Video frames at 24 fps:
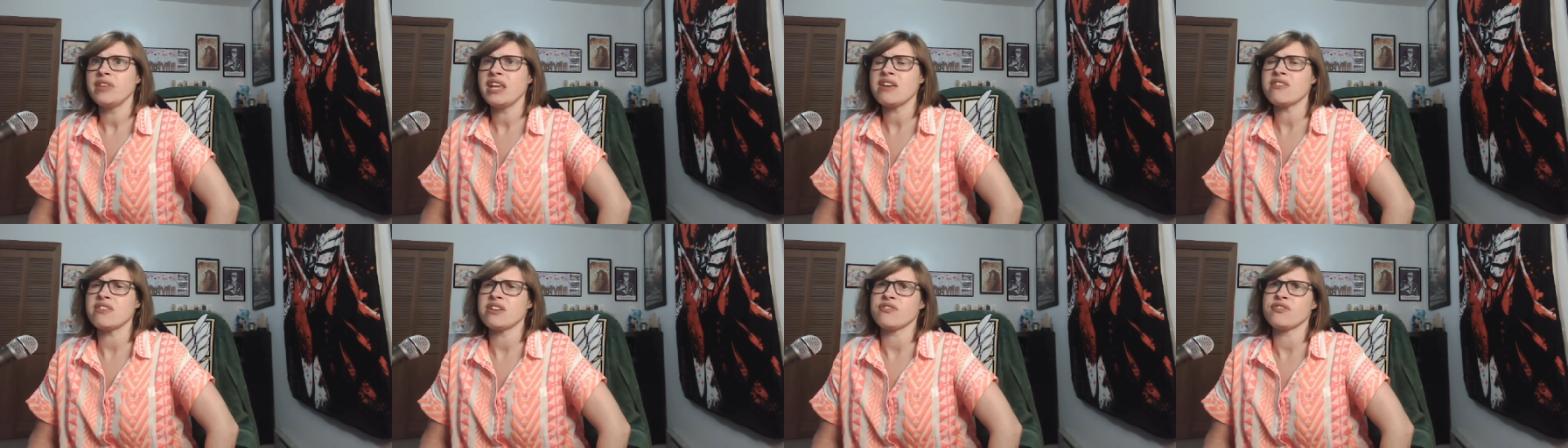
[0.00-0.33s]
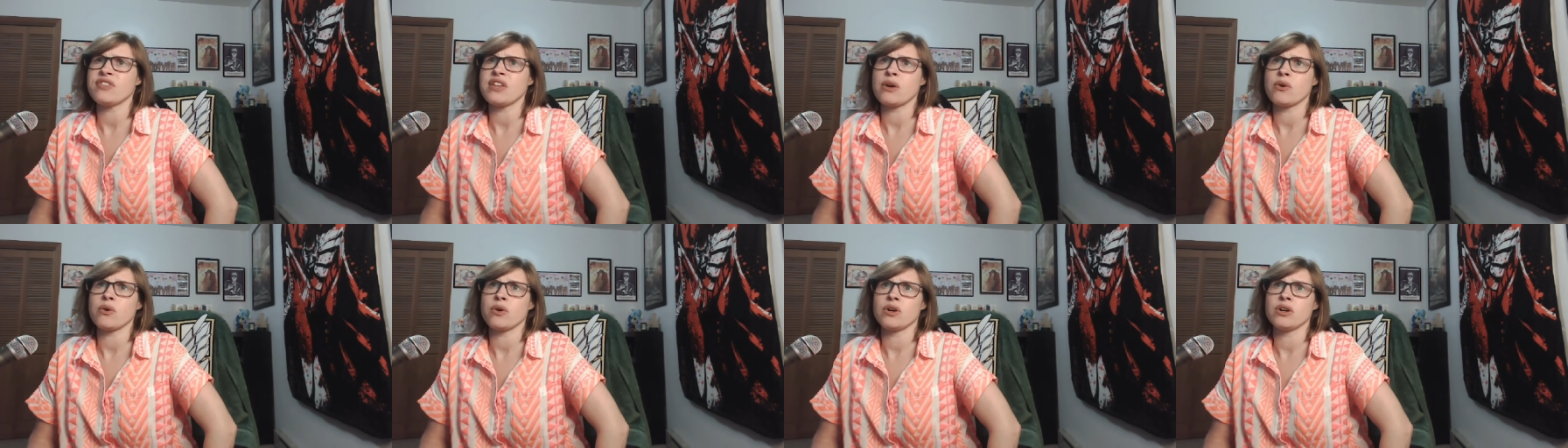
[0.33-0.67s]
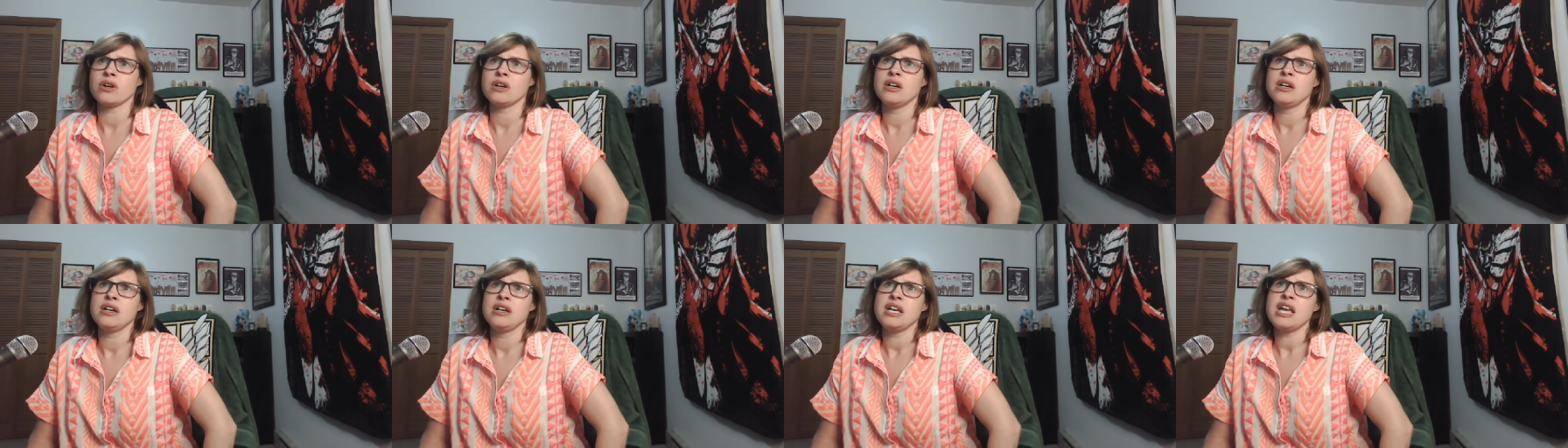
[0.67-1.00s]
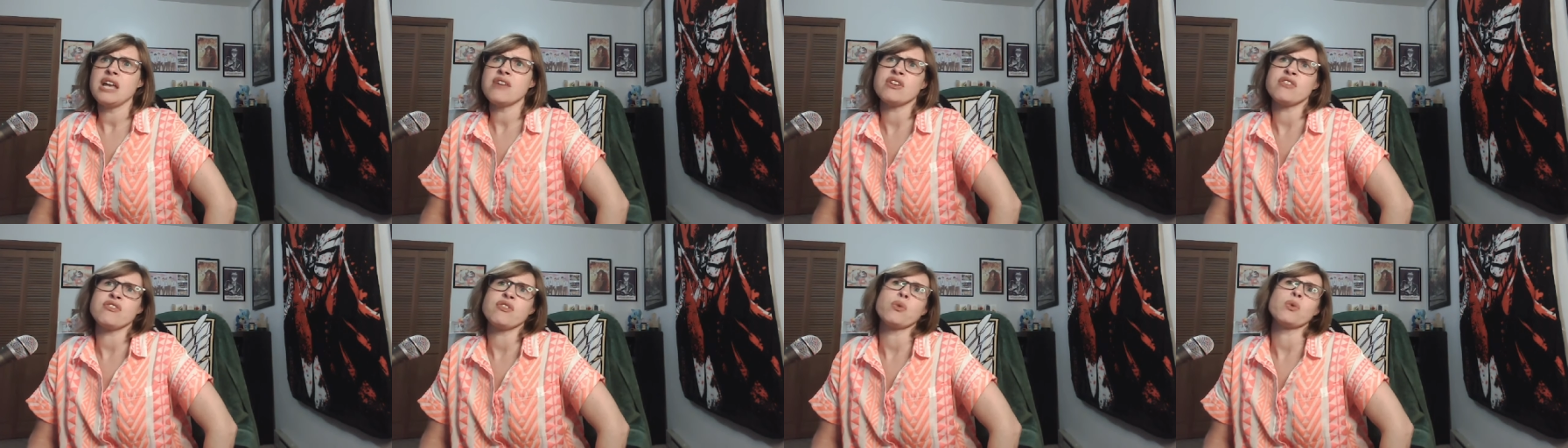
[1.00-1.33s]
Even if they were,
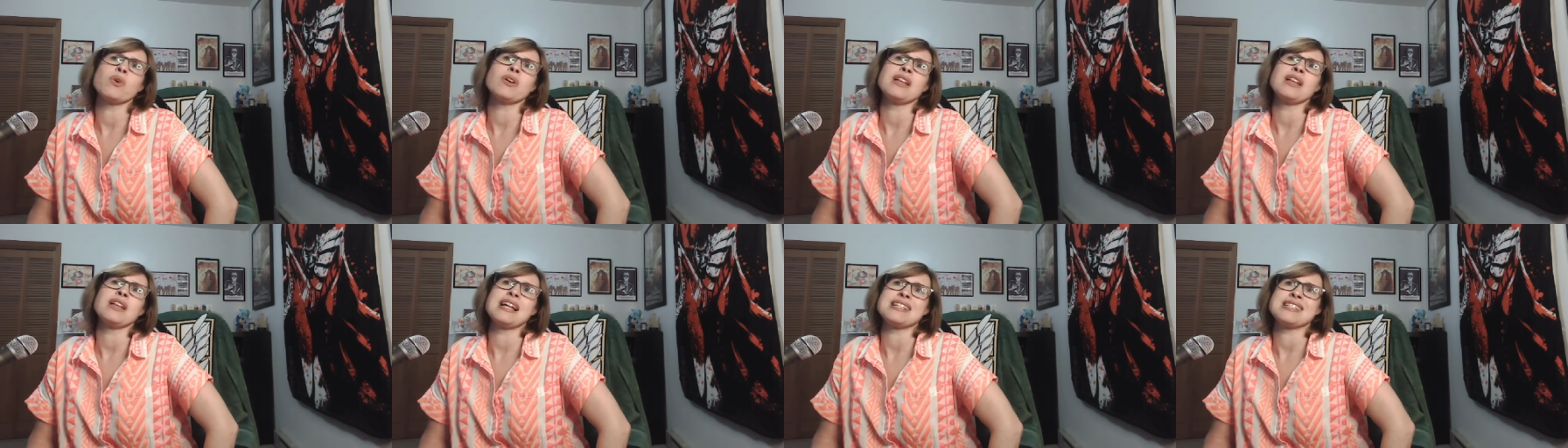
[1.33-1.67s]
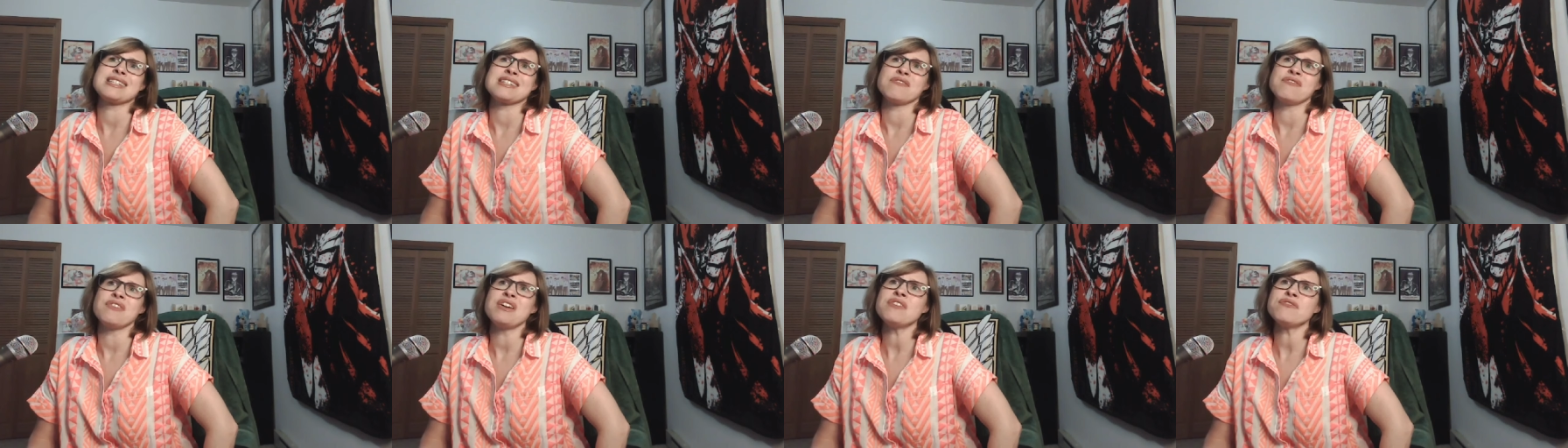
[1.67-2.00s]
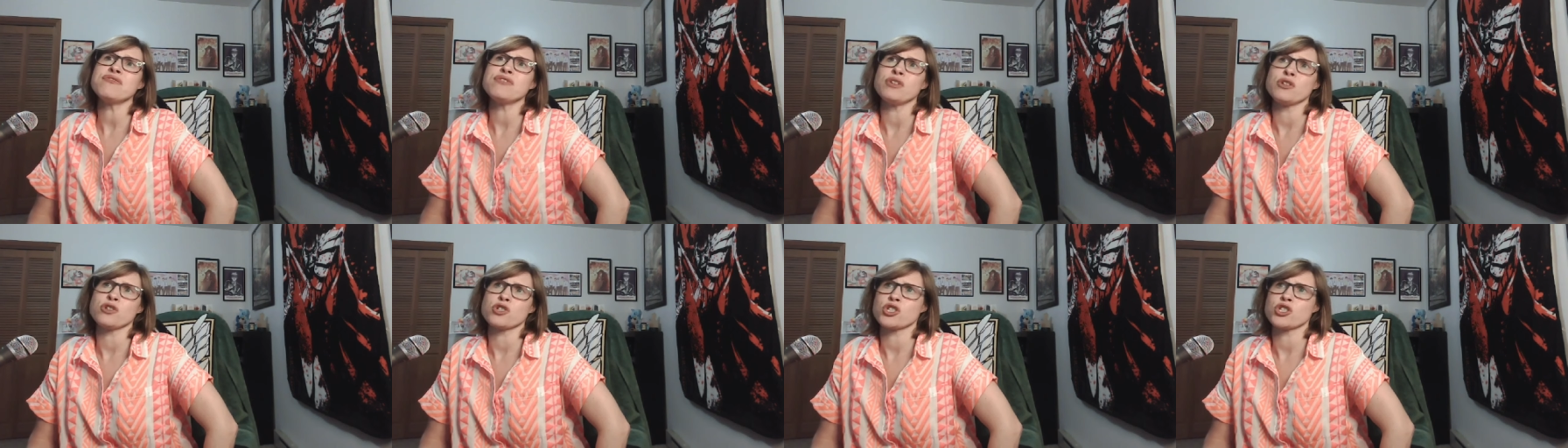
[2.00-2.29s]
even if it were less eventful,